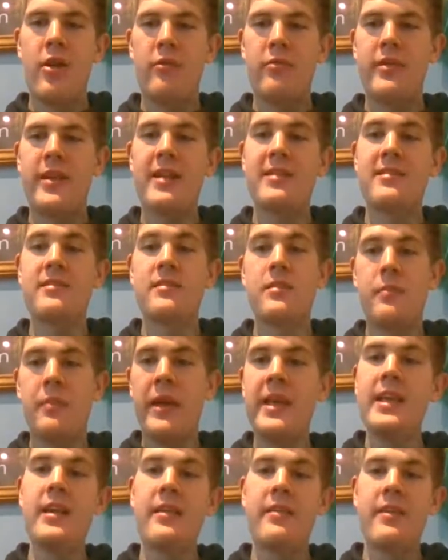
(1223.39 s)
getting to
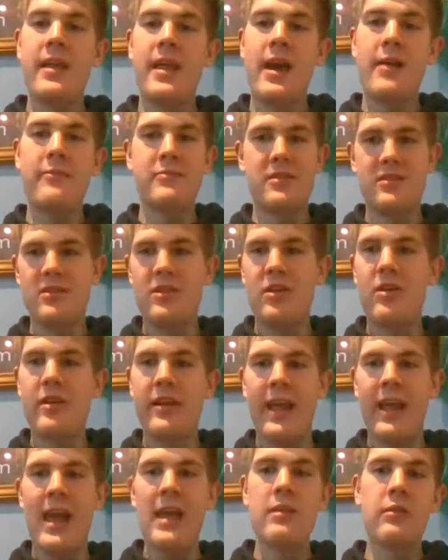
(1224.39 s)
peak and then having to start
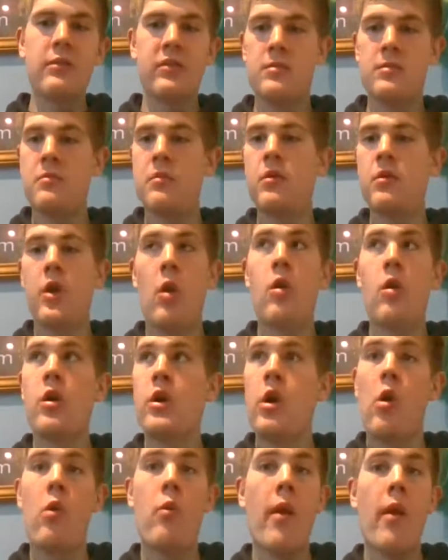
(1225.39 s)
again because I'm going to
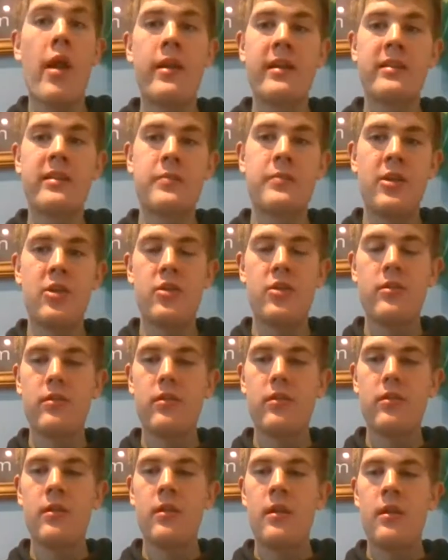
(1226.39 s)
go away on
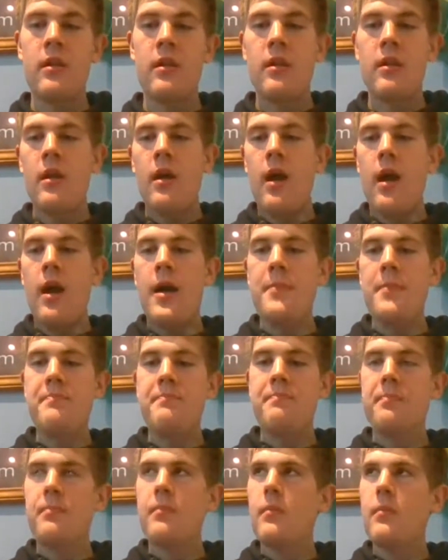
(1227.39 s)
expeditions.
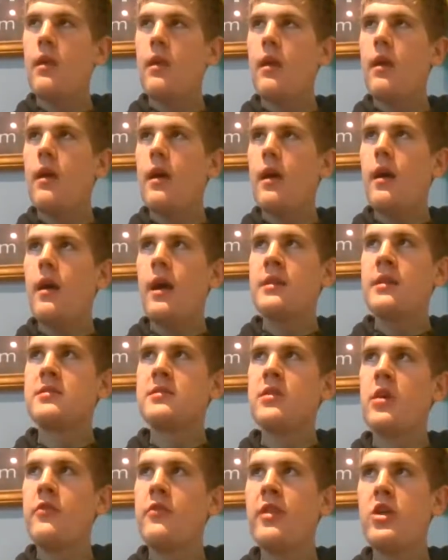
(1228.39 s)
And
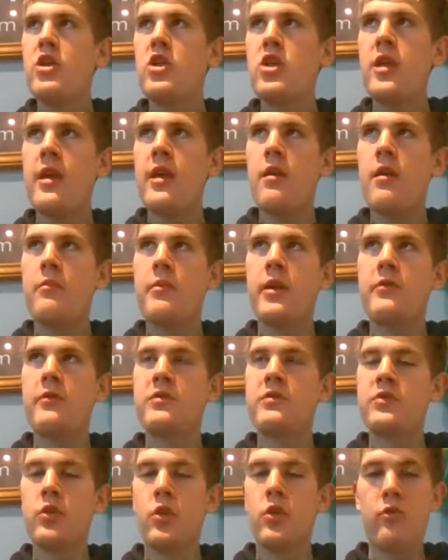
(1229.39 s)
so for this year, I'm kind of
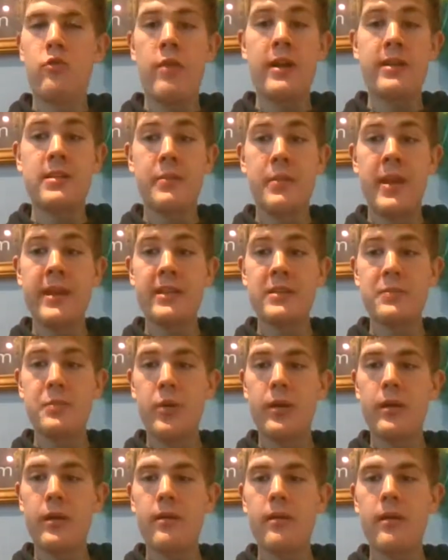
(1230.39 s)
stuck writing my next
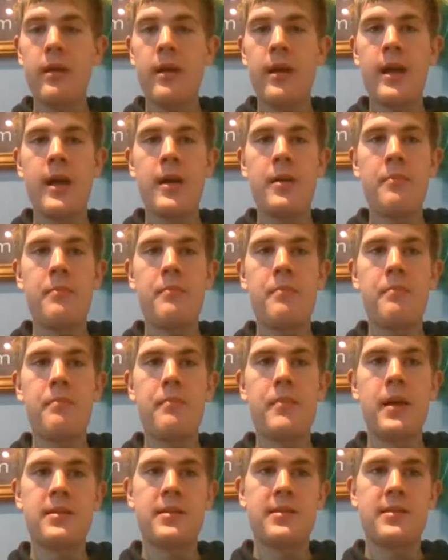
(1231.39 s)
book. As
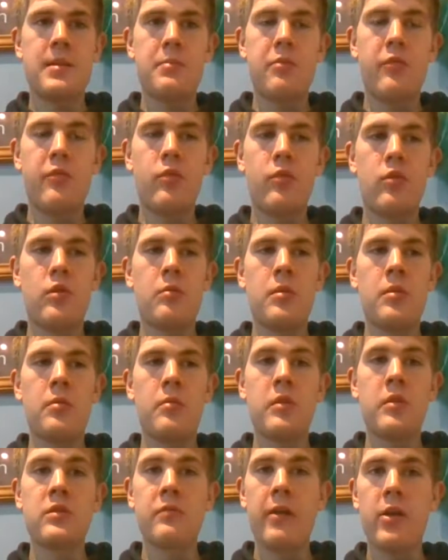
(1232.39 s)
I said before, I'm a
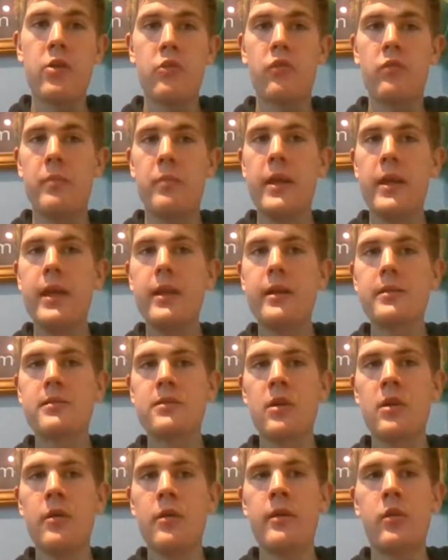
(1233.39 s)
motivational speaker,
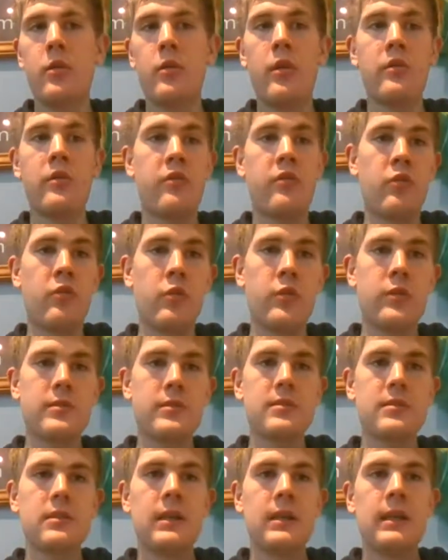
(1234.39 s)
so I do a lot of
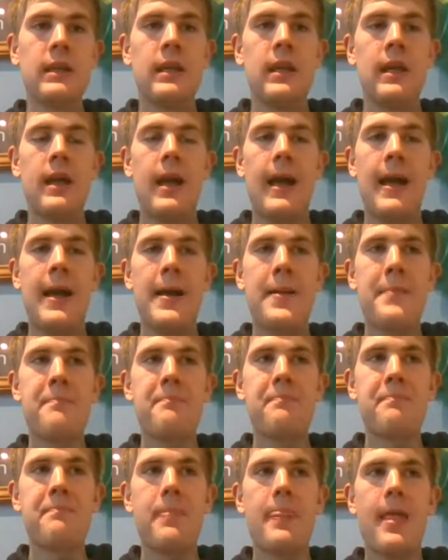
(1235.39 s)
talks,
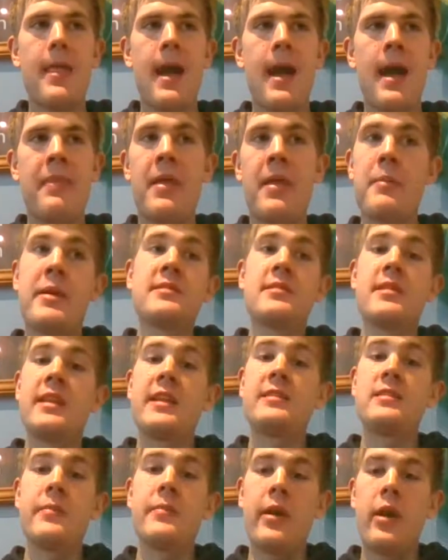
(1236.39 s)
and that means I
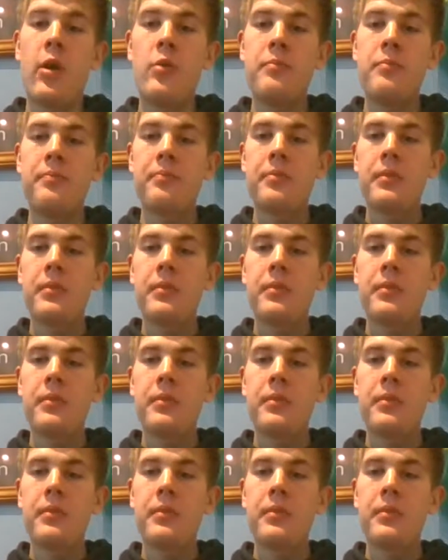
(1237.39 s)
need to be at home.